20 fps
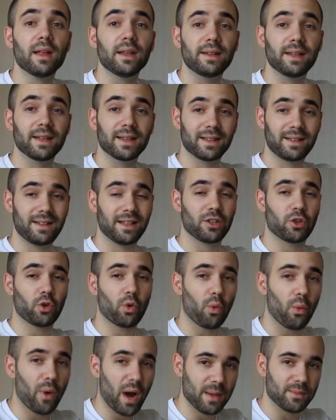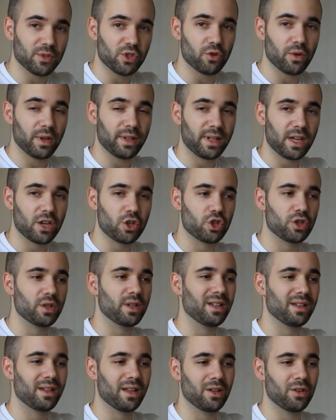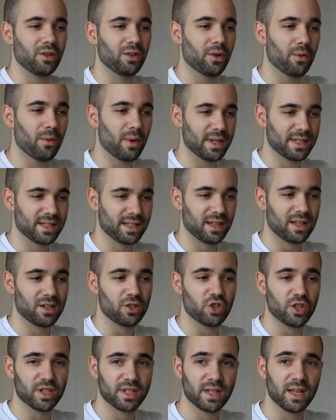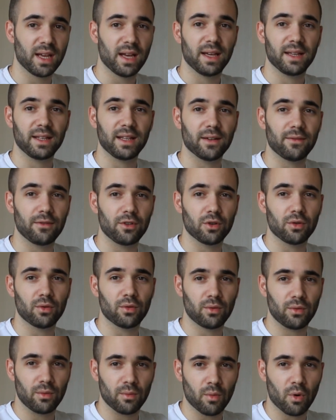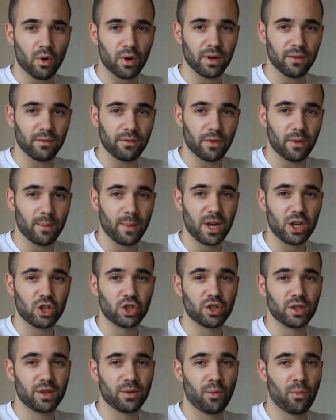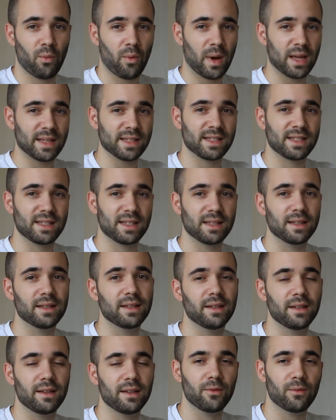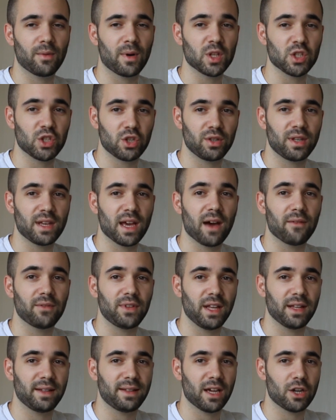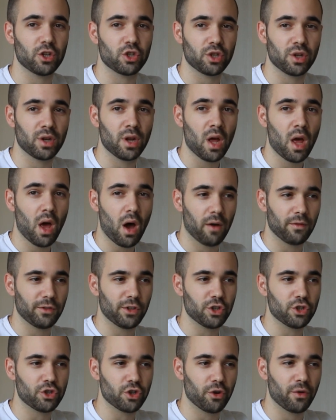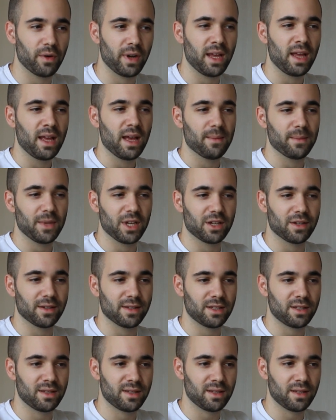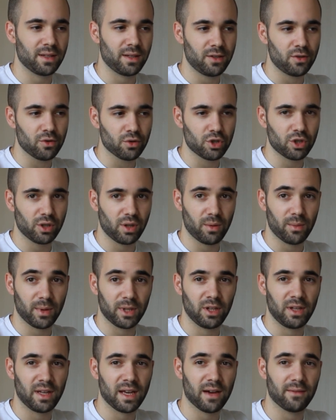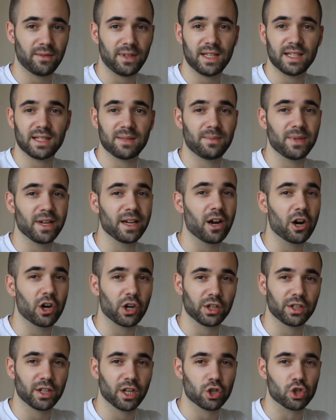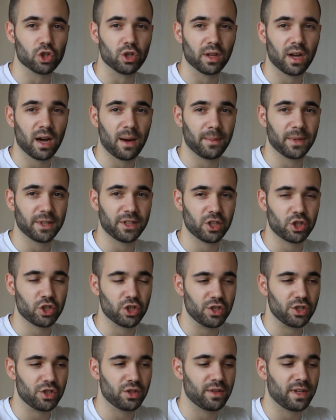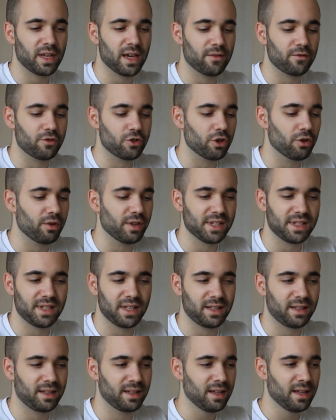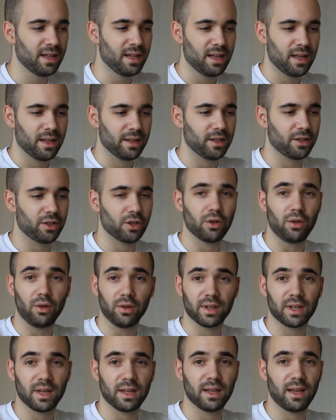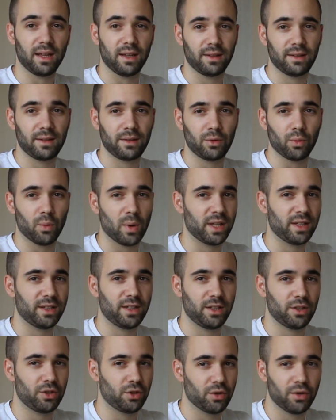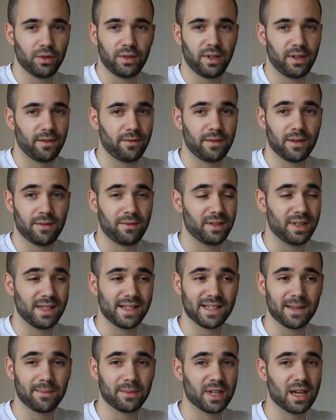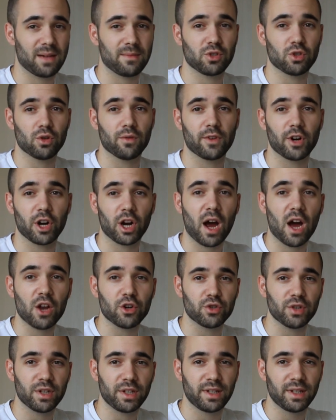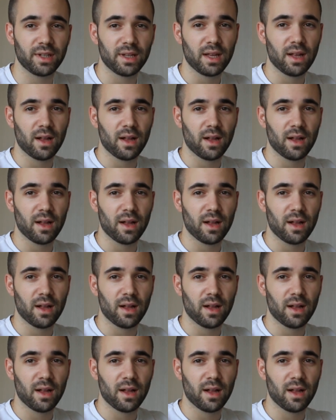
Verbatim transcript: thing that grabs your attention and then the rest can just give you more information once once you have the attention of the jury because usually when you have these big architectural competitions you have juries that that are looking at 20 30 50 sometimes over 100